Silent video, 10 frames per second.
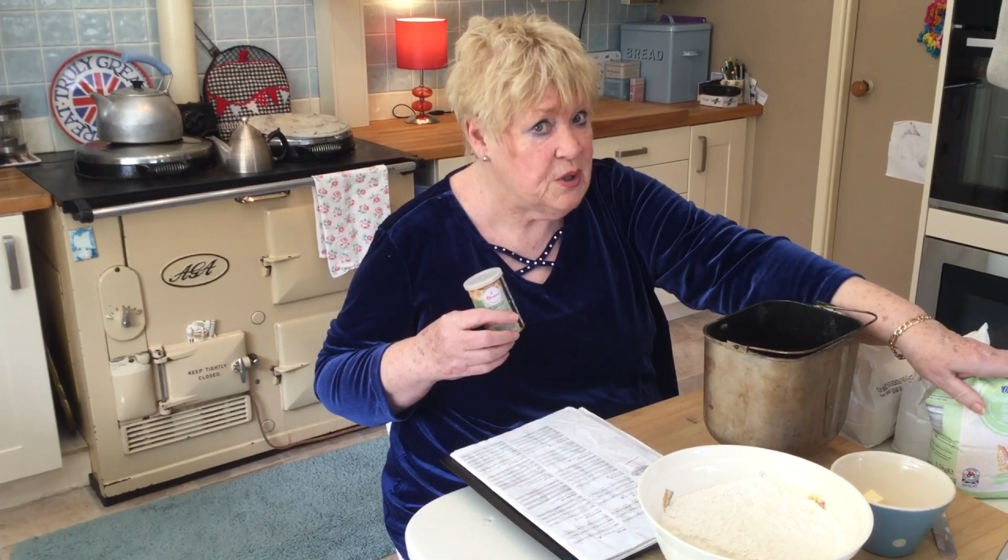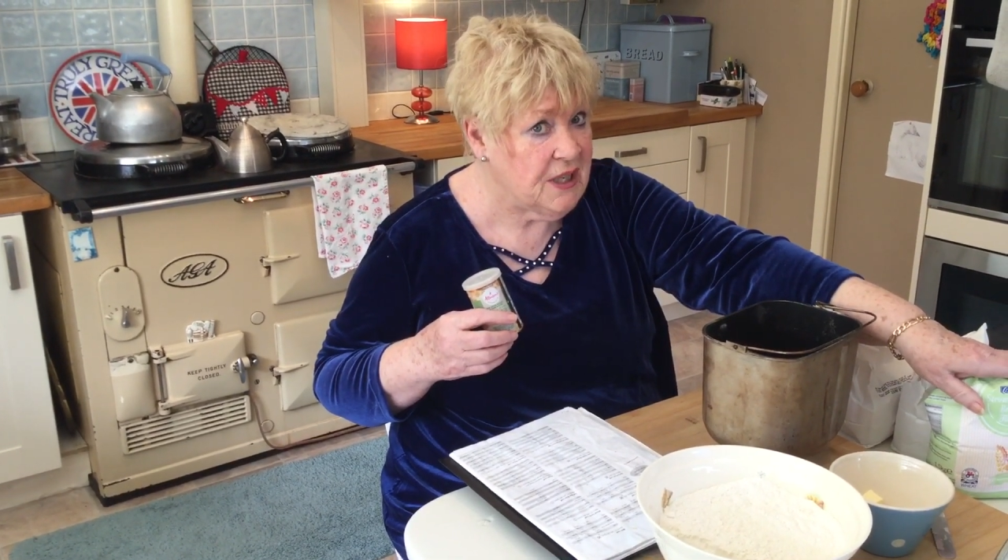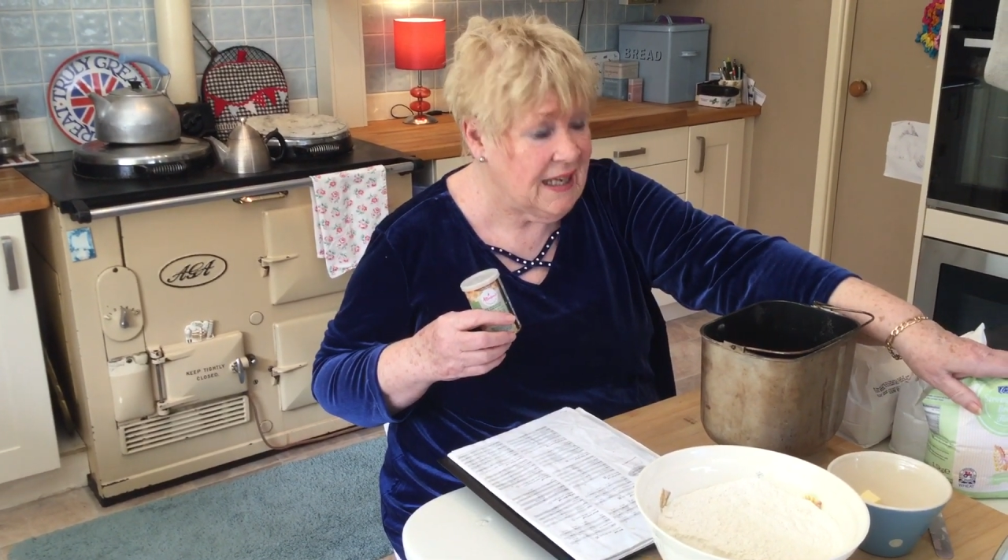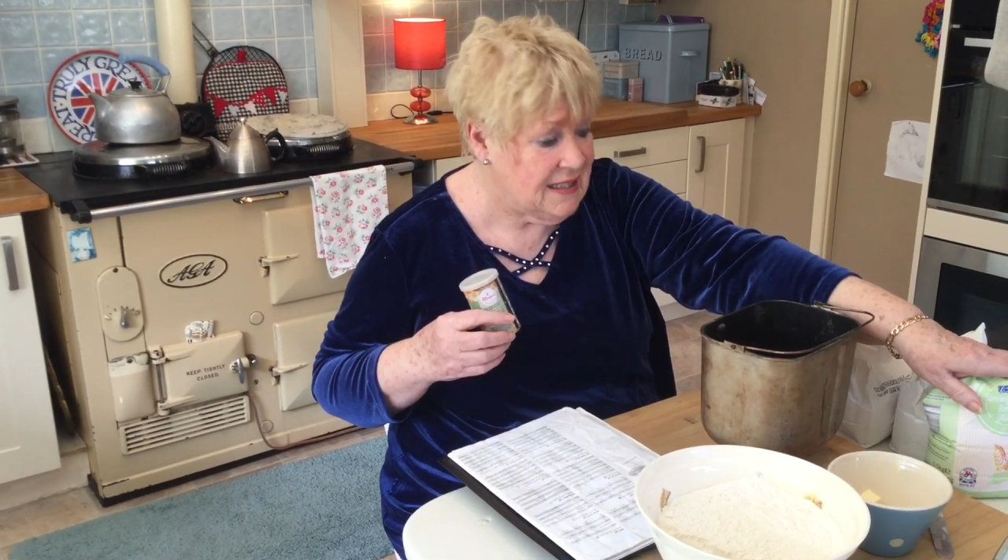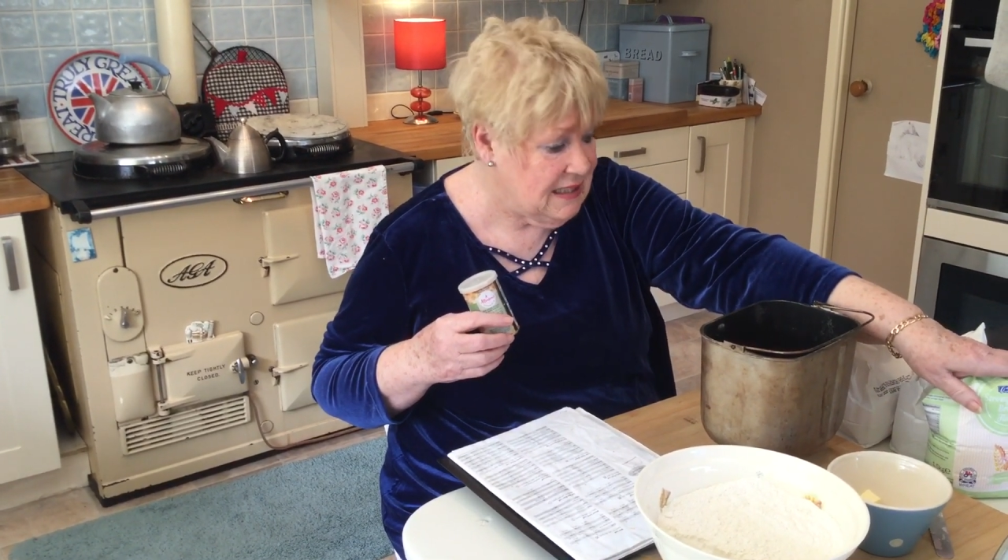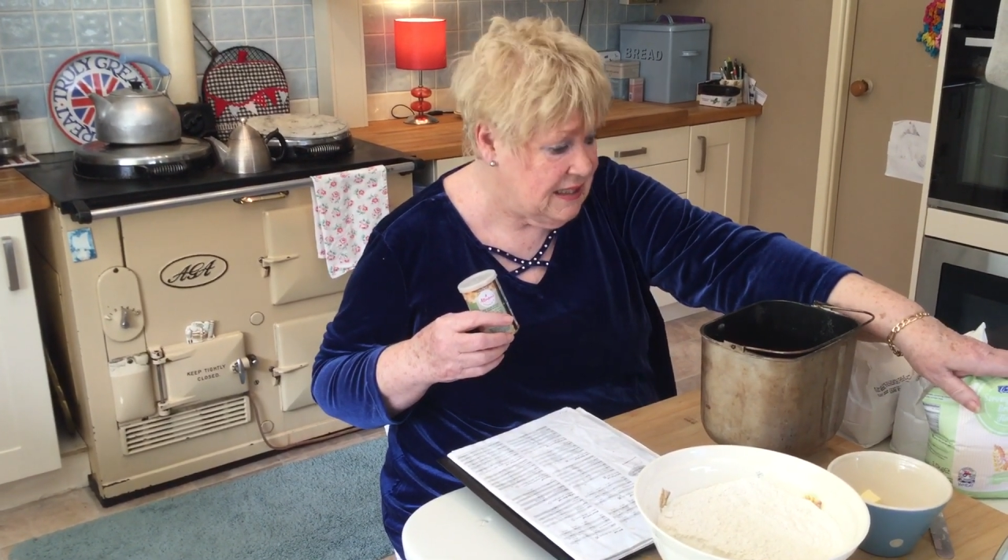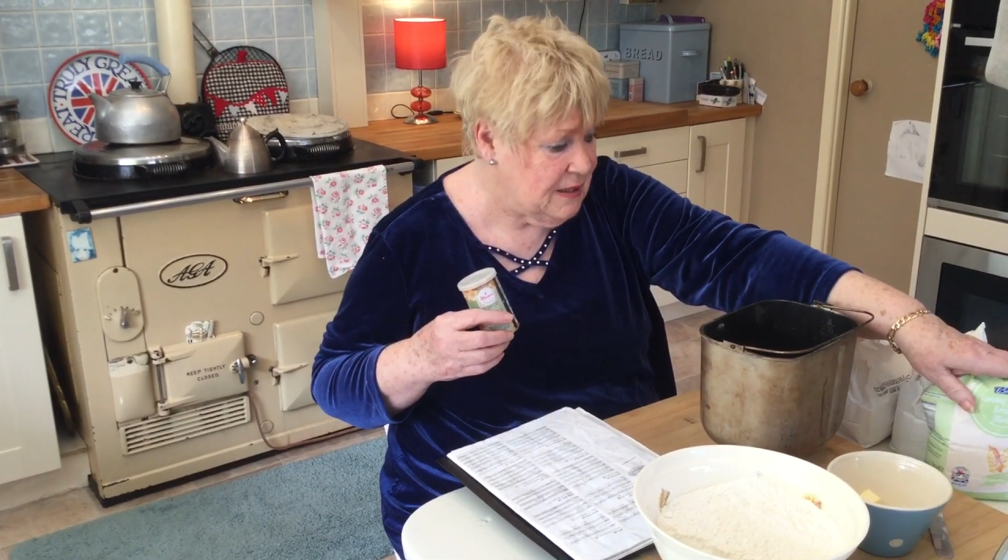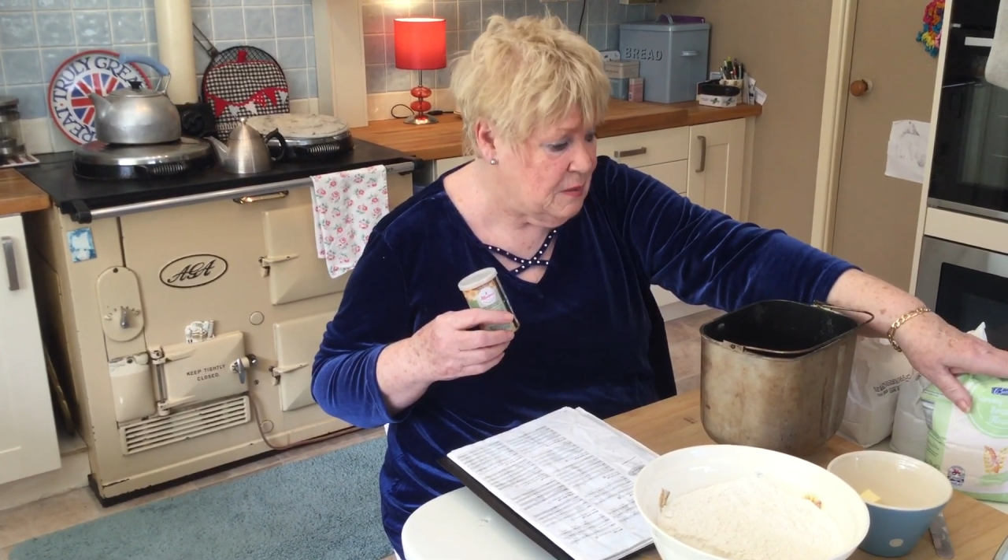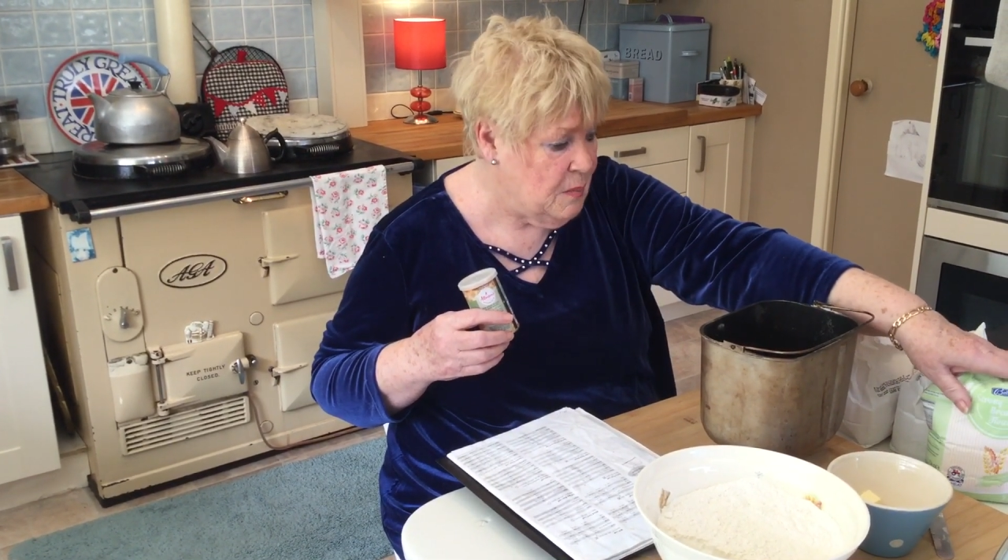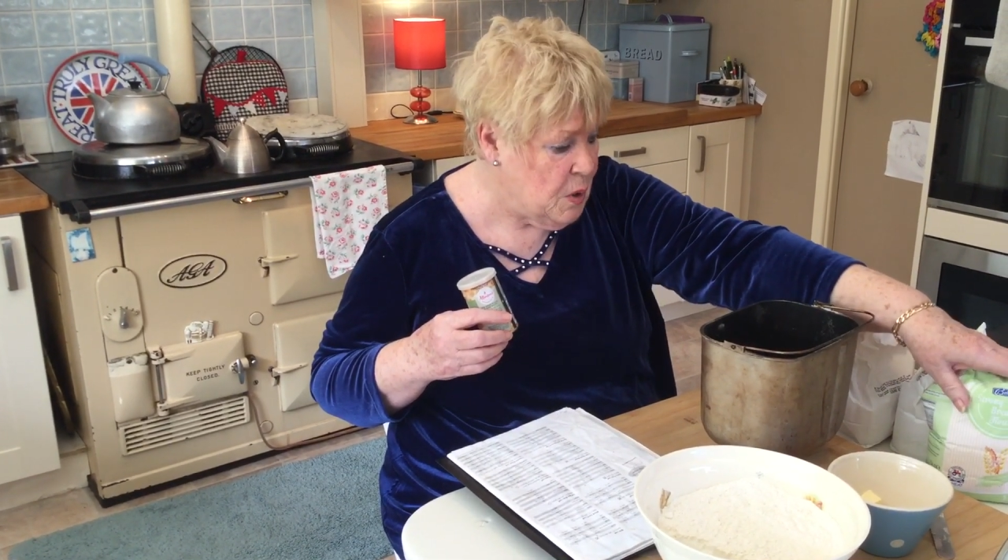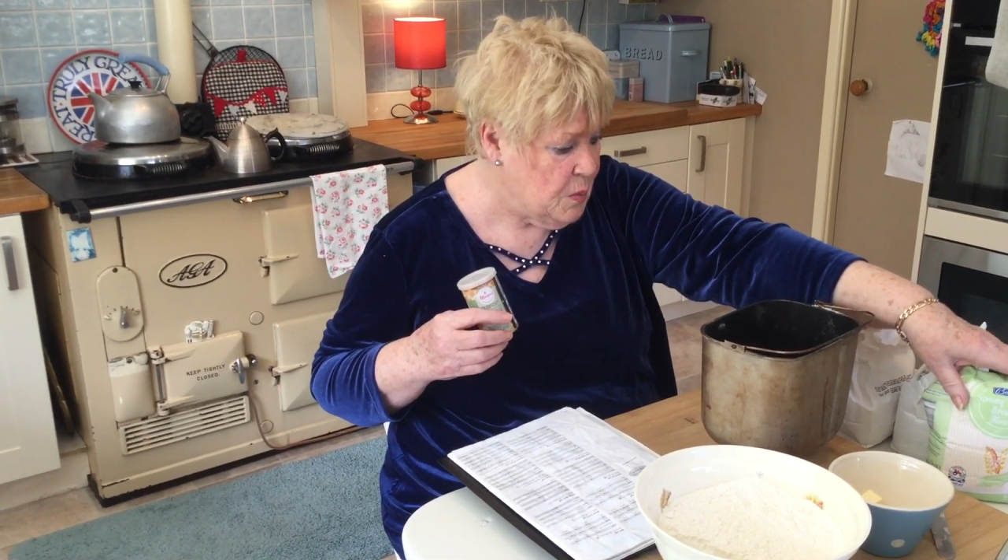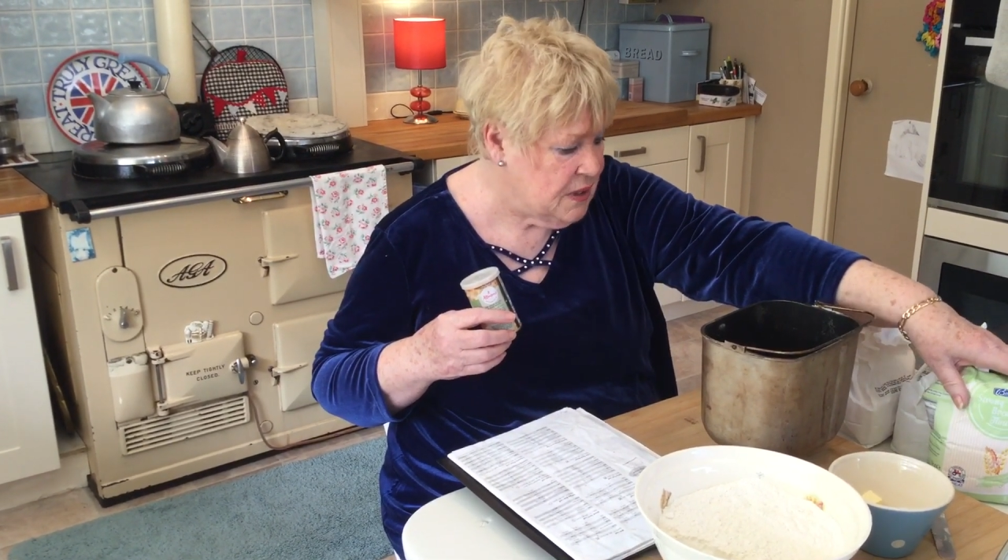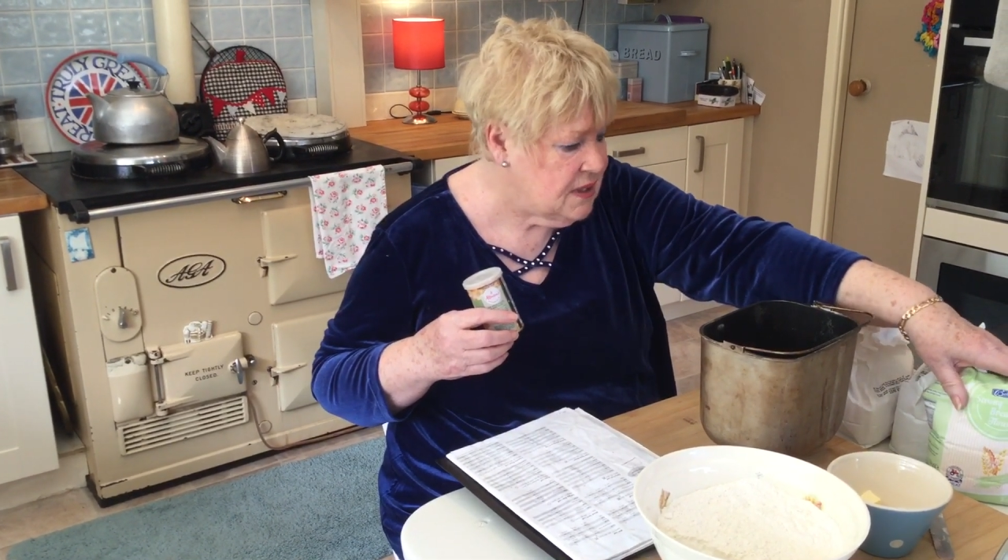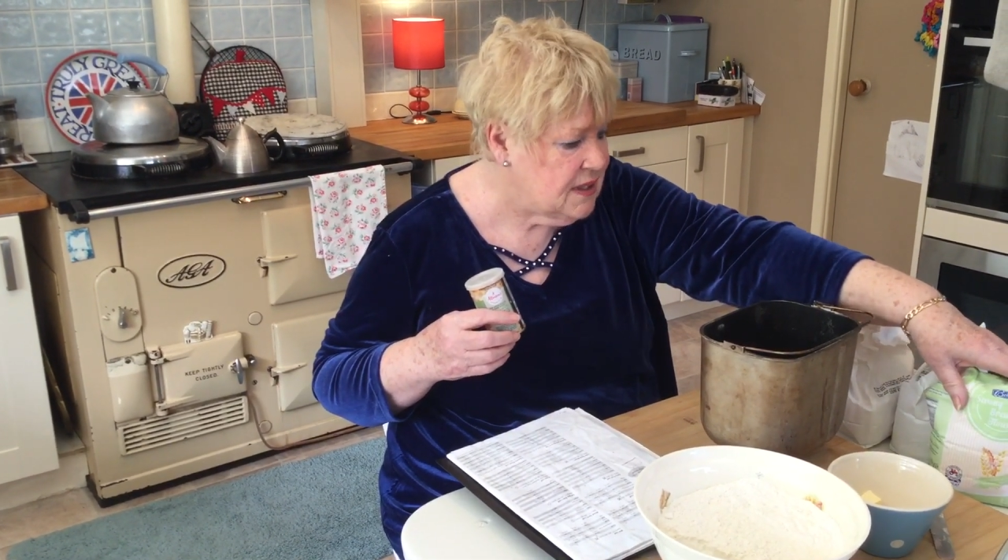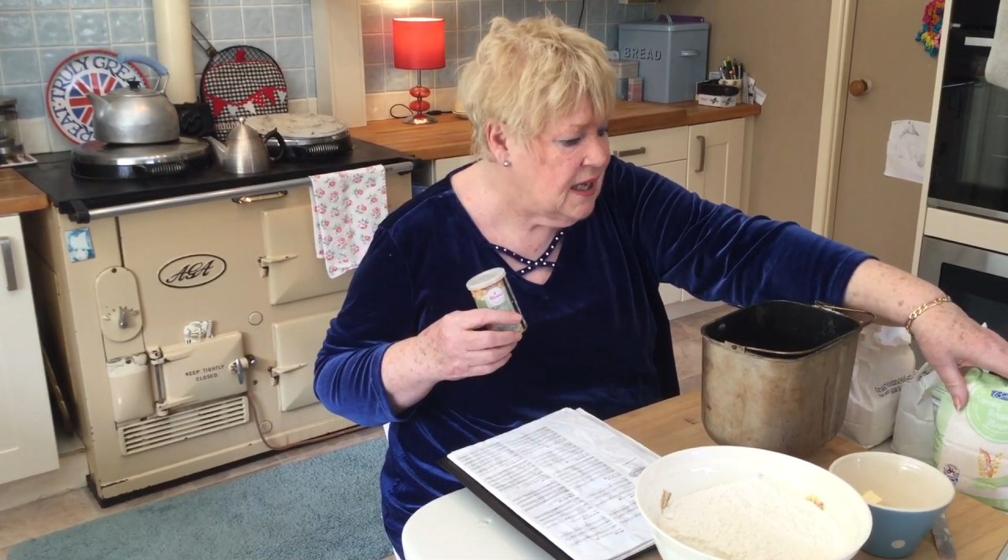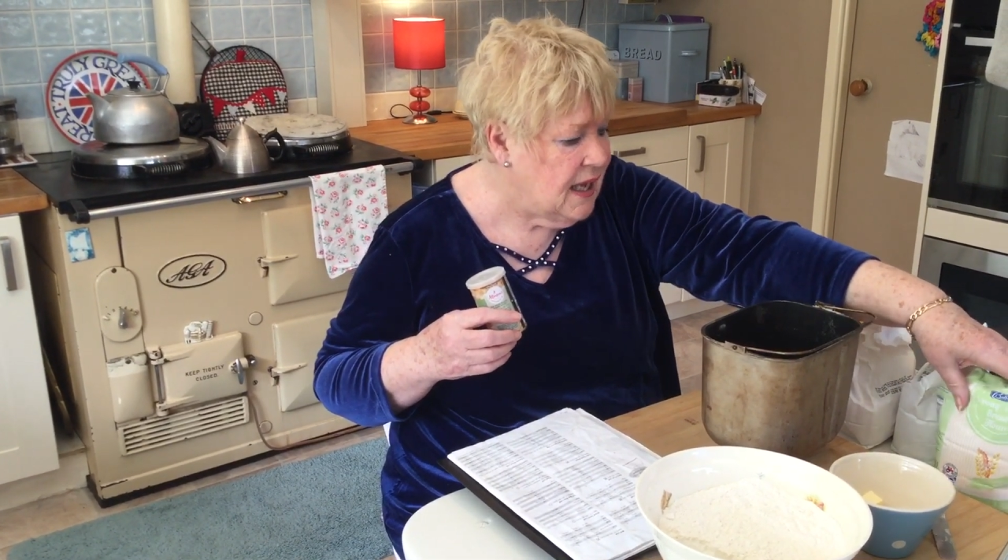to get it at the moment,